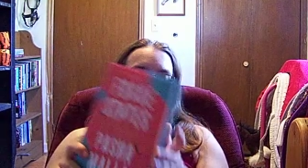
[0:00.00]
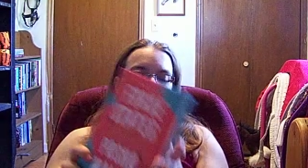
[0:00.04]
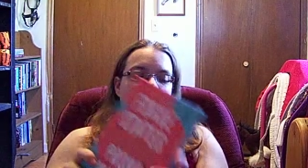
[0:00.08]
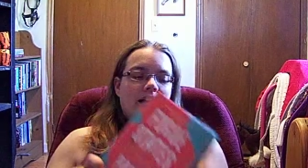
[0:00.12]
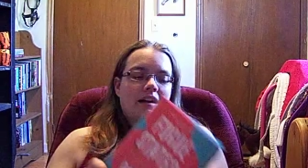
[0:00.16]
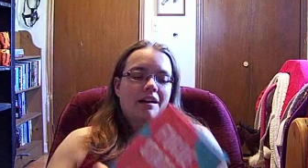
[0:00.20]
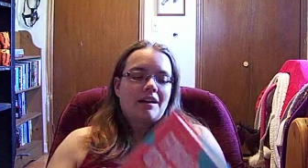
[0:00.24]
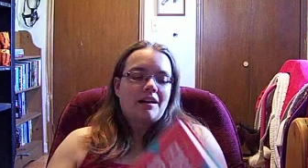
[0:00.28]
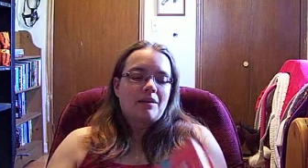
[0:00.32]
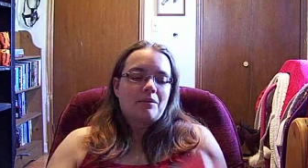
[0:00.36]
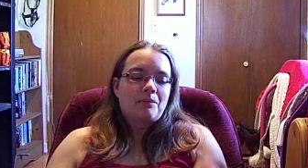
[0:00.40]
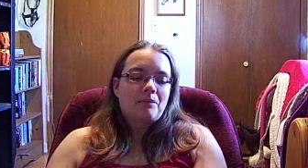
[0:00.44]

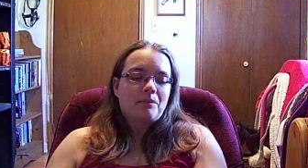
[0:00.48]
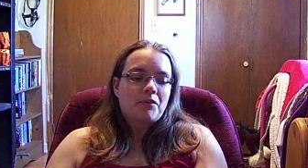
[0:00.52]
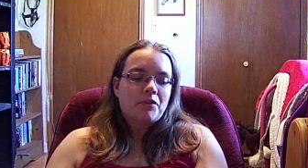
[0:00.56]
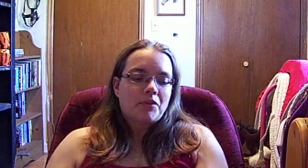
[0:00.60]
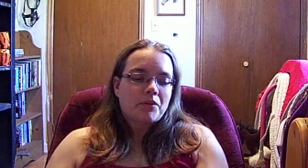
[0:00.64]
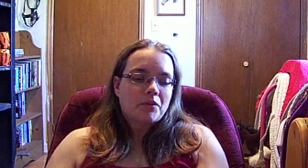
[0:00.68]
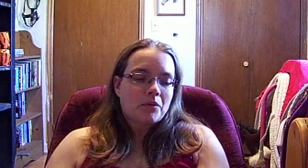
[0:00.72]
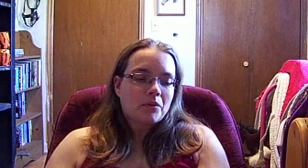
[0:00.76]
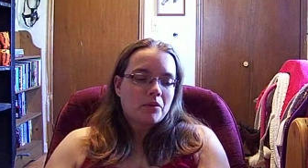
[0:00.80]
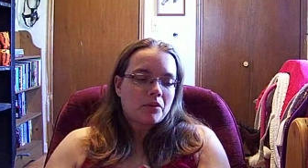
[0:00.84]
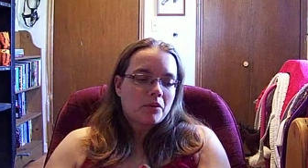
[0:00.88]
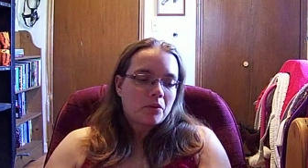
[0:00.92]
Um,
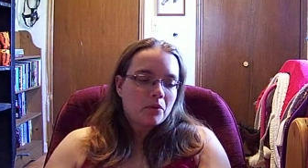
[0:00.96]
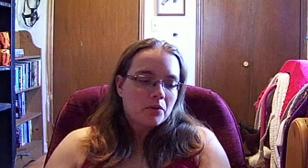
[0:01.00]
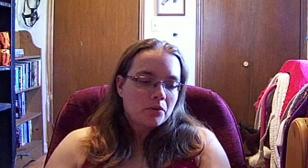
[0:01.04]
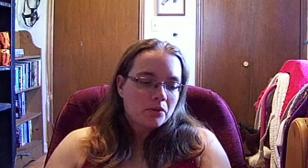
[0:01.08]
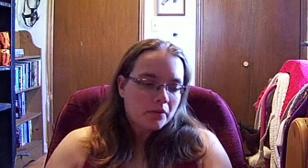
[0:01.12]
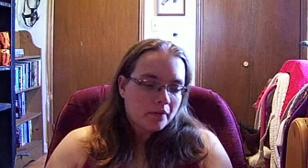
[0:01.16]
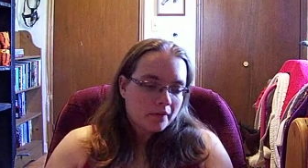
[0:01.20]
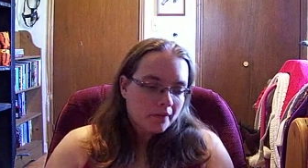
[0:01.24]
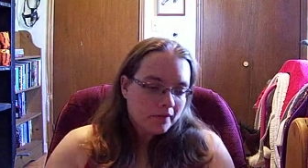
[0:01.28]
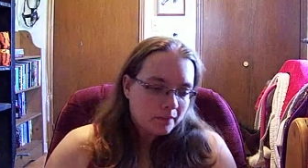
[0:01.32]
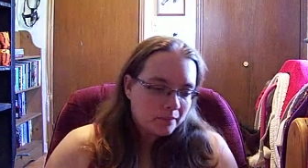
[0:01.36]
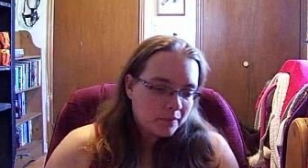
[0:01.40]
so those
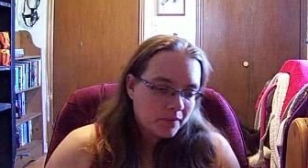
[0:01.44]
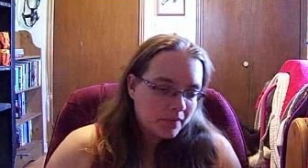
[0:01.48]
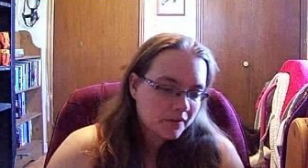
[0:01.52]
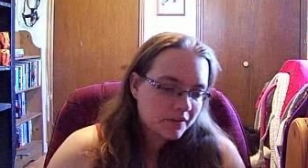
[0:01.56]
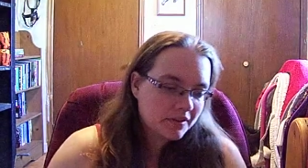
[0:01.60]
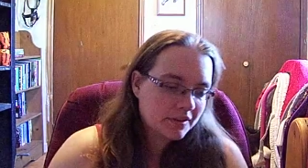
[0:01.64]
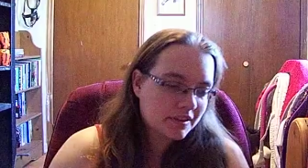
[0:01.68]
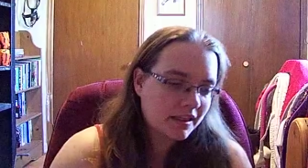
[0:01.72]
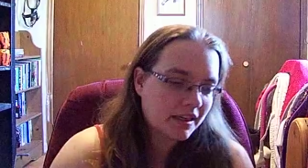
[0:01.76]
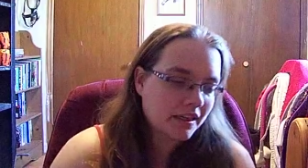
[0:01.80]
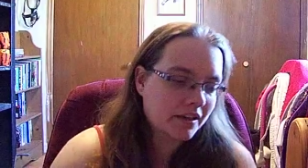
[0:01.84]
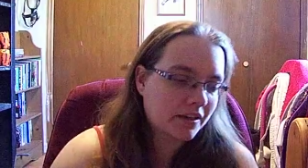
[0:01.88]
are the
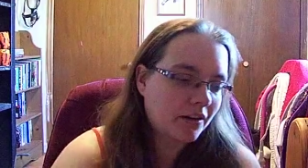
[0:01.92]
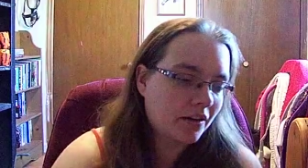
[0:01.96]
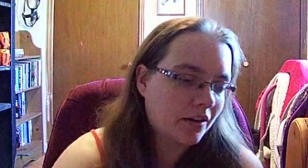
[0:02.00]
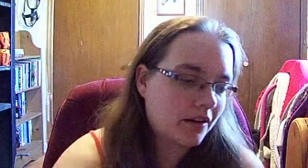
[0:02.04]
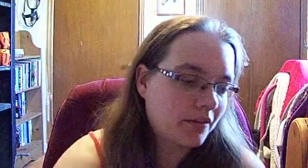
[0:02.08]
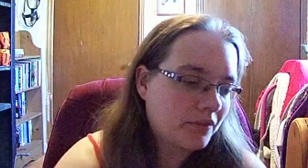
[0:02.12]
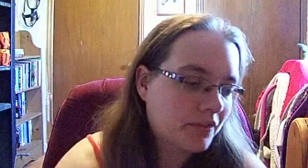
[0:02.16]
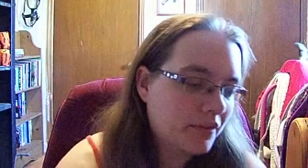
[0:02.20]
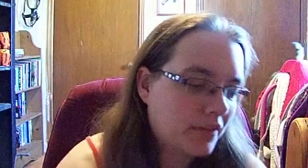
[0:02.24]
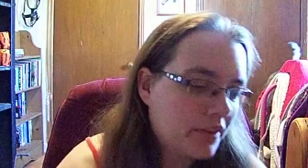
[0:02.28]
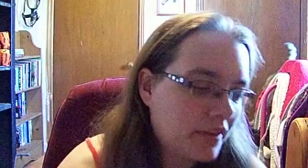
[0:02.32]
books that I got for